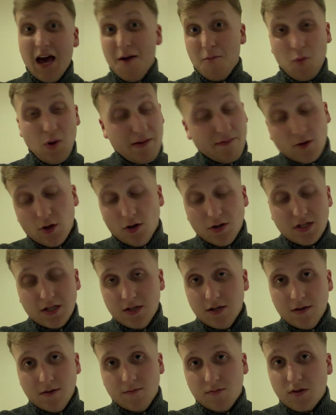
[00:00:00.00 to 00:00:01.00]
we've got
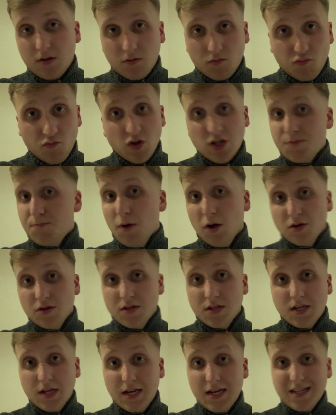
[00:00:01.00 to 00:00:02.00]
to
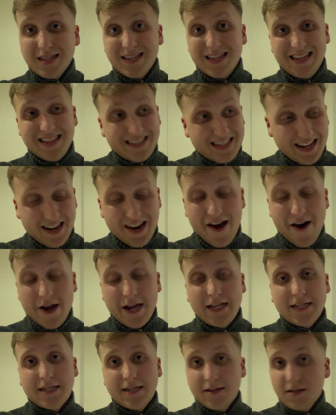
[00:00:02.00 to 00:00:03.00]
respond
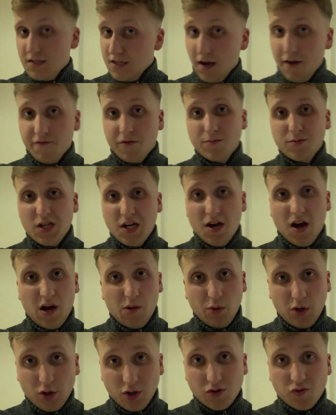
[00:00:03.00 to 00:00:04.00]
tonight. Starting from
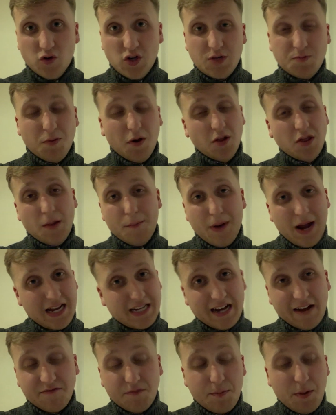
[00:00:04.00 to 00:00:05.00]
tonight, we've got to respond. The
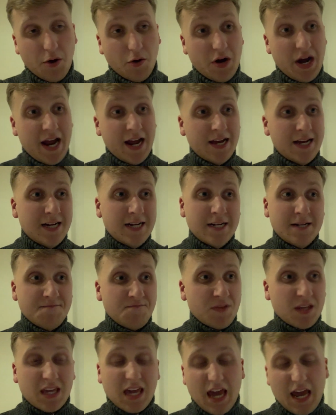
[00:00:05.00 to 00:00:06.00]
players have to be on it.
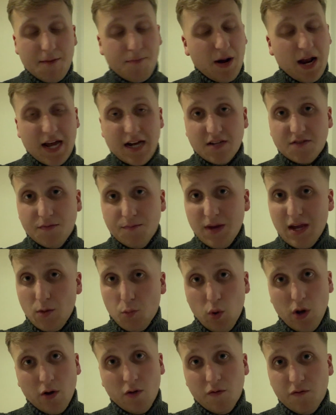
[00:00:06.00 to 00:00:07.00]
Key players for me,
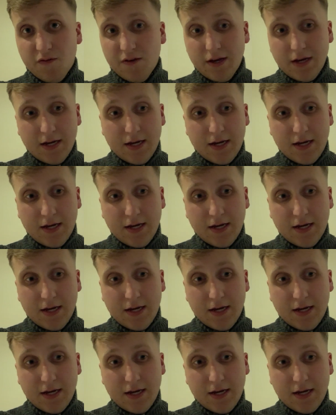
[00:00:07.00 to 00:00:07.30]
Wilf,